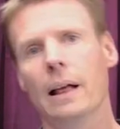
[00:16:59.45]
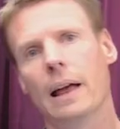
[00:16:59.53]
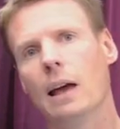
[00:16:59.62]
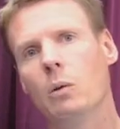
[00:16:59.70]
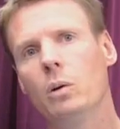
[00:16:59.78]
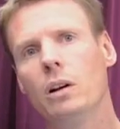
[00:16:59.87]

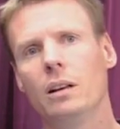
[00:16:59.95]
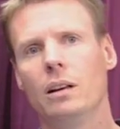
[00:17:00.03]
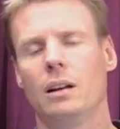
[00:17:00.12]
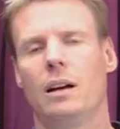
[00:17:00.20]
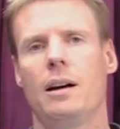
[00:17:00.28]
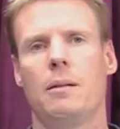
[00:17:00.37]
And one of
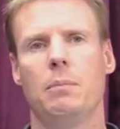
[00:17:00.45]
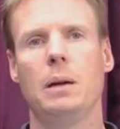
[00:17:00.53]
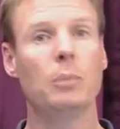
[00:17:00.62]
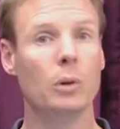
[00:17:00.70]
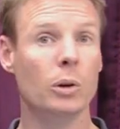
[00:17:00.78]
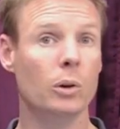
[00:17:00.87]
the
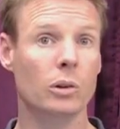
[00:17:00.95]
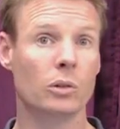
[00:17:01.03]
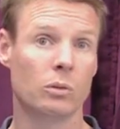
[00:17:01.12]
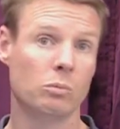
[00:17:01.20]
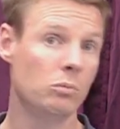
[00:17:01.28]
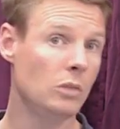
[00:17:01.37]
people who
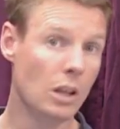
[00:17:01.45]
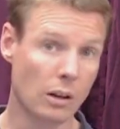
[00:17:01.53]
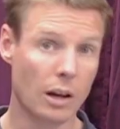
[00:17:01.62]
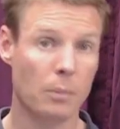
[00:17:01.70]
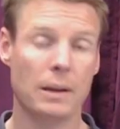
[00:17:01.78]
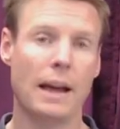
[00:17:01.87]
was
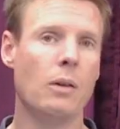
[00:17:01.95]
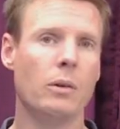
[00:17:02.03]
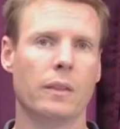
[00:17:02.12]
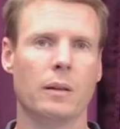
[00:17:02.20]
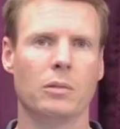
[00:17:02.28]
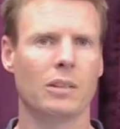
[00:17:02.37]
helping out
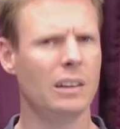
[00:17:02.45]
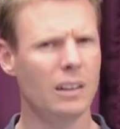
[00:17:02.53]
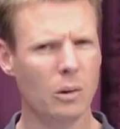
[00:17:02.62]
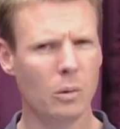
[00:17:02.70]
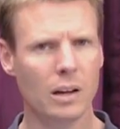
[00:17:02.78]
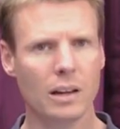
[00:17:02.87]
with them said, you
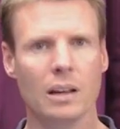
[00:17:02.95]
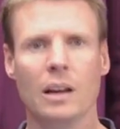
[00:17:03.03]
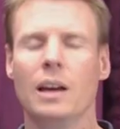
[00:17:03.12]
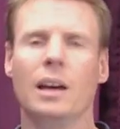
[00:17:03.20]
know what,